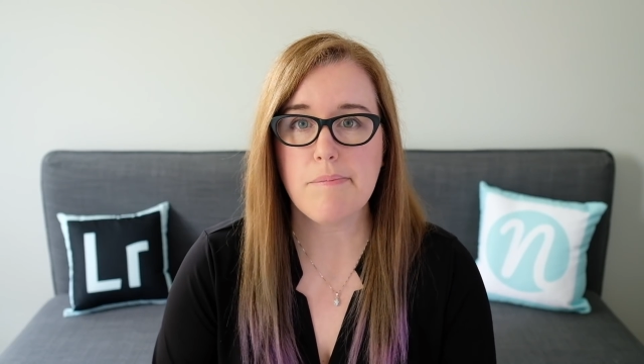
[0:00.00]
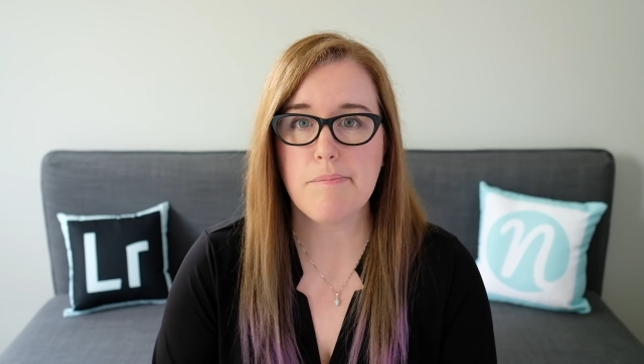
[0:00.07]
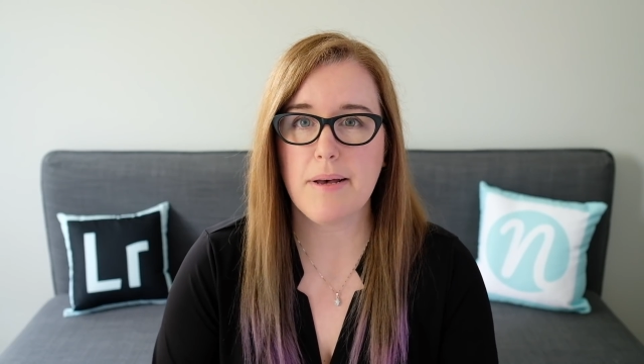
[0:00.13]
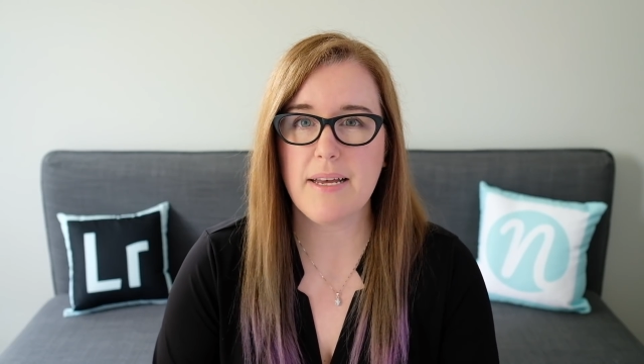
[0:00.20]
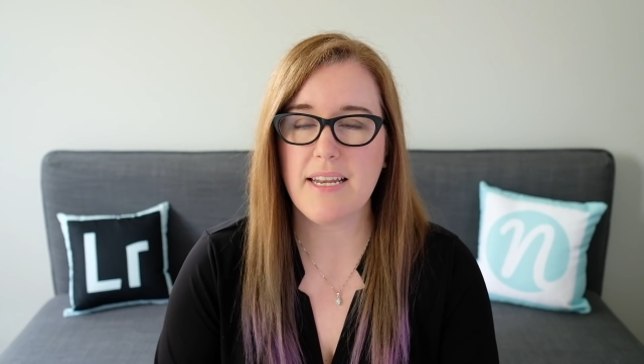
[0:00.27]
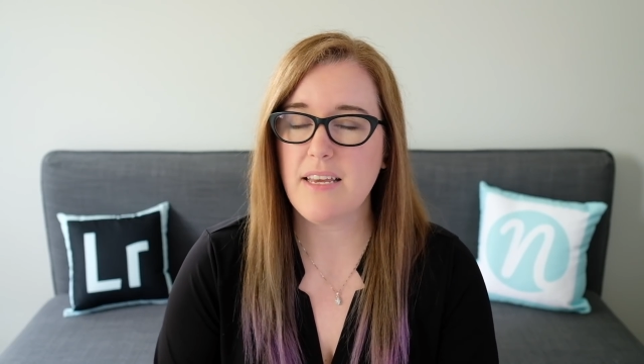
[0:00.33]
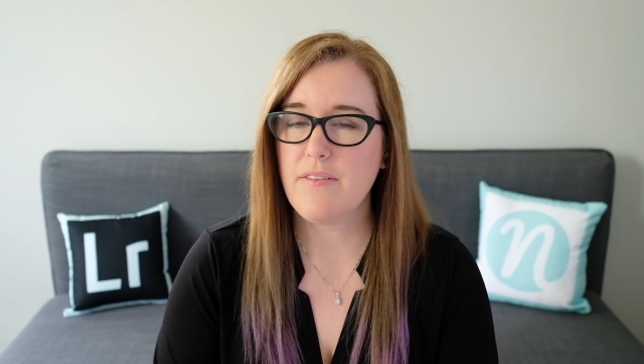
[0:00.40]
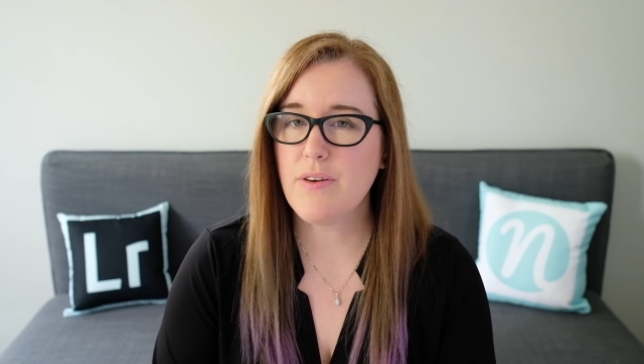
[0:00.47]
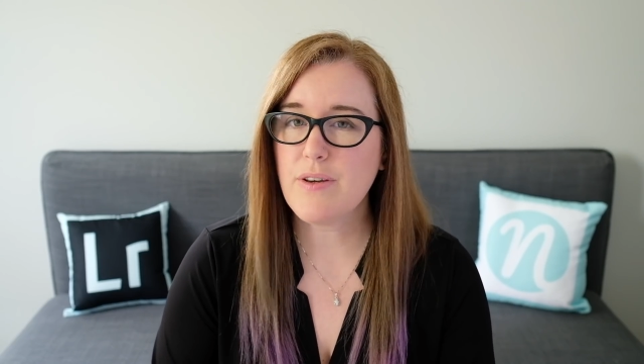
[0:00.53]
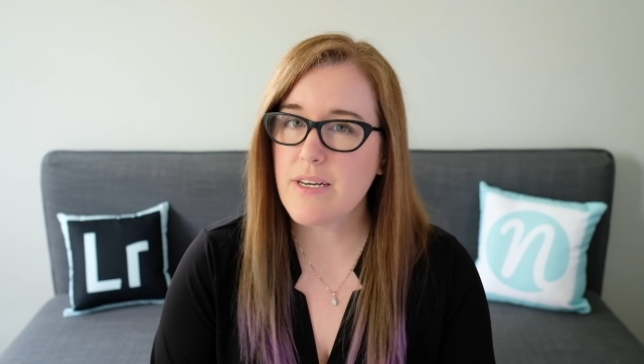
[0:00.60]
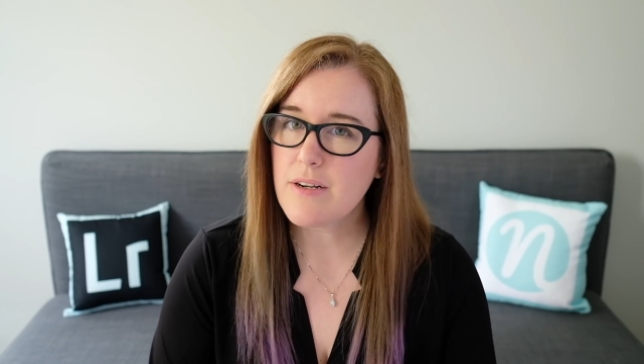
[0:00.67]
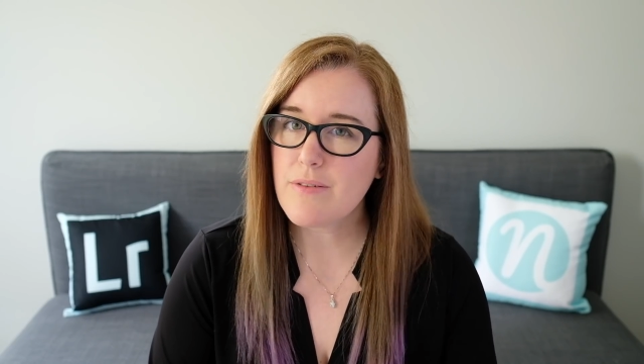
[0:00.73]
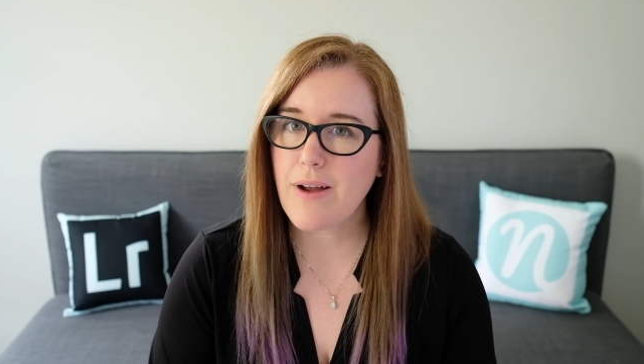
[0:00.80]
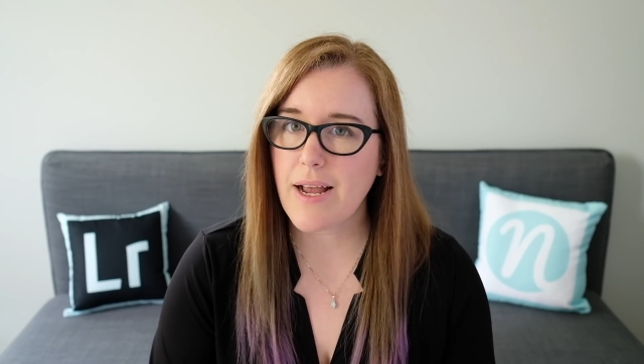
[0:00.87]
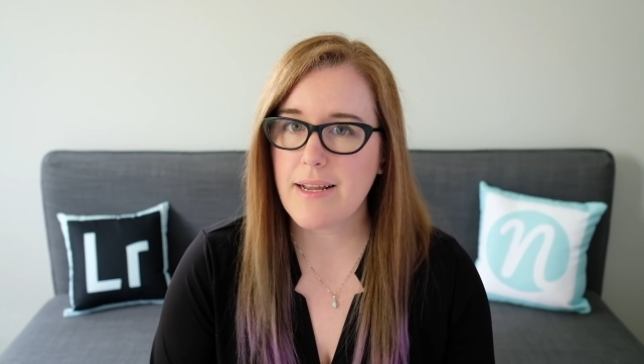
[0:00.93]
but if you
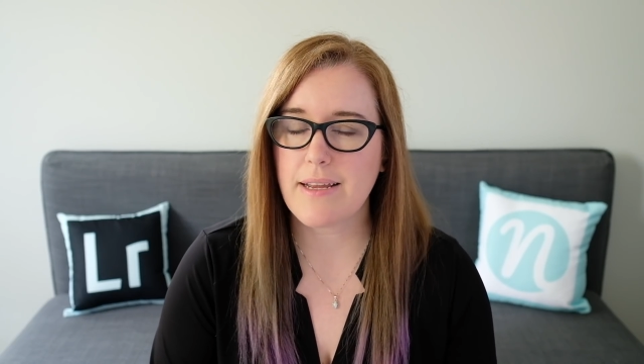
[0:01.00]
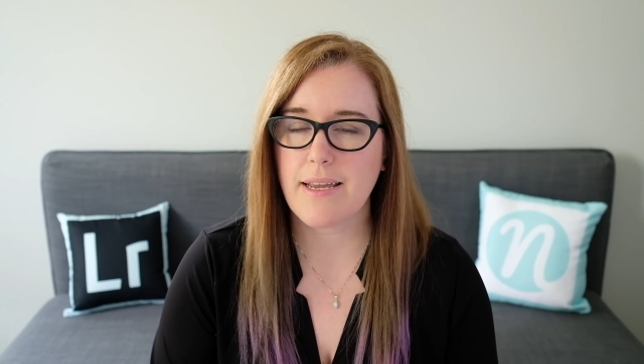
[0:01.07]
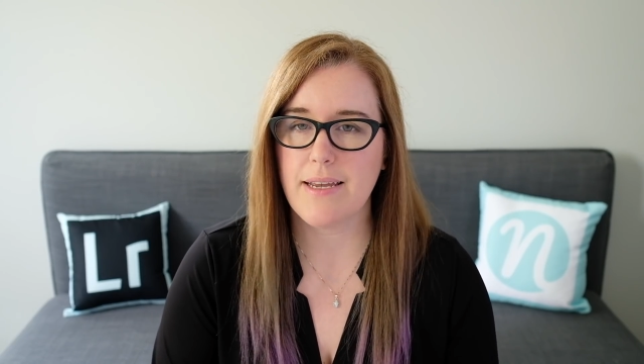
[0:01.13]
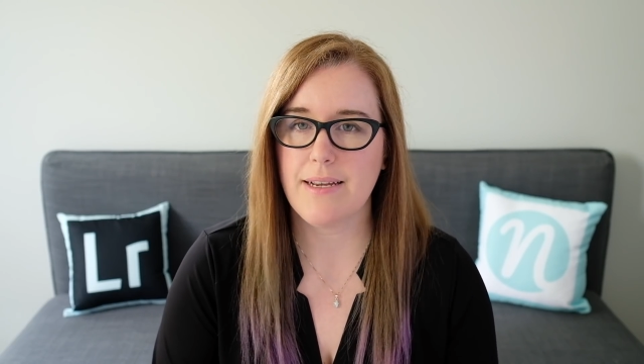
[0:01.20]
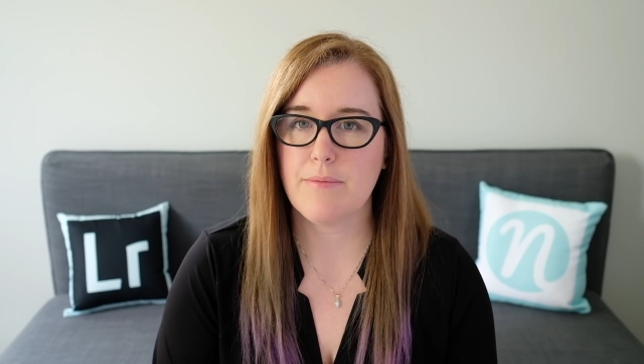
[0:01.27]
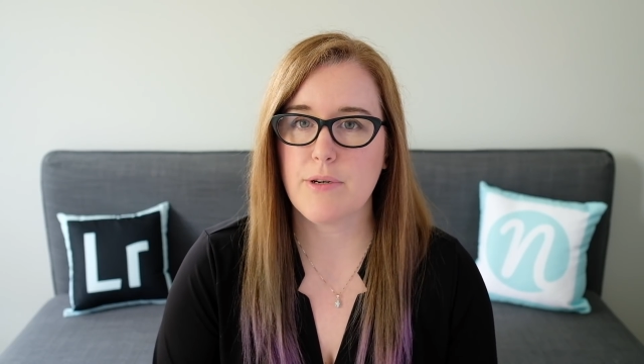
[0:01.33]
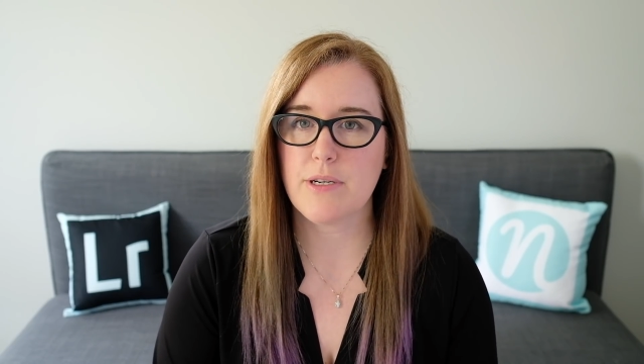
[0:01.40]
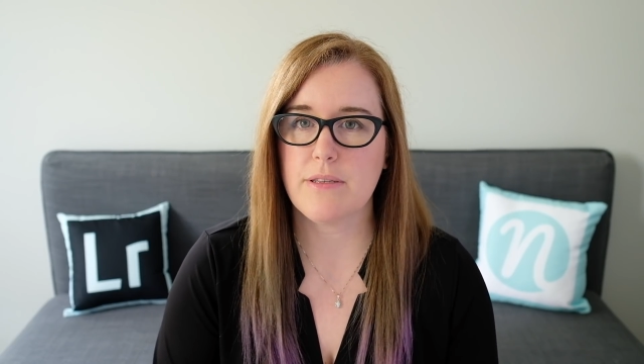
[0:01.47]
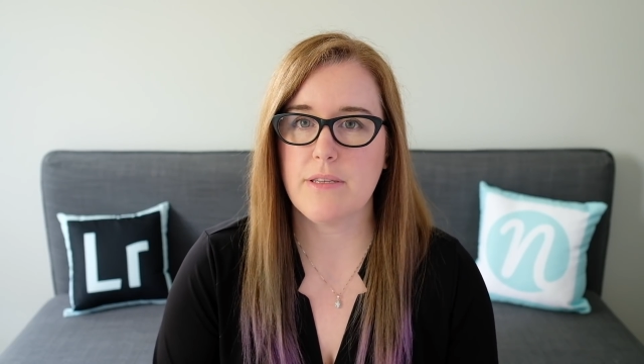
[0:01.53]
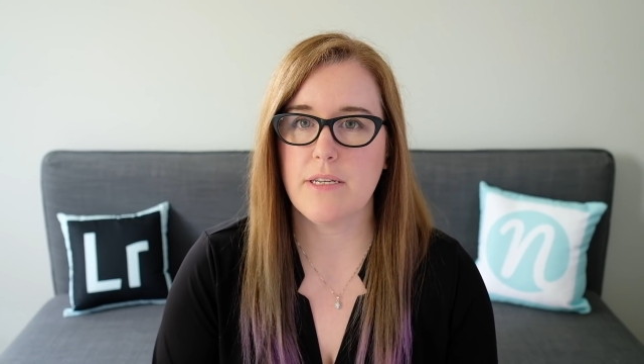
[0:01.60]
get it right in camera,